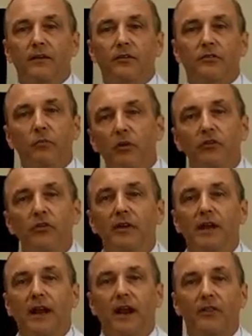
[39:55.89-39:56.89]
So what do you
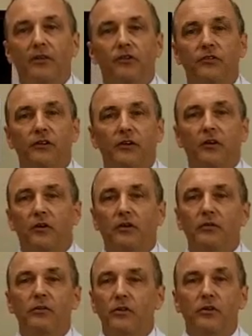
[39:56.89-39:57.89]
get out of this?
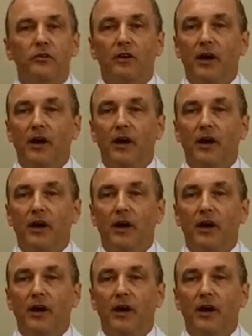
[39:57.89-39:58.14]
Over the years,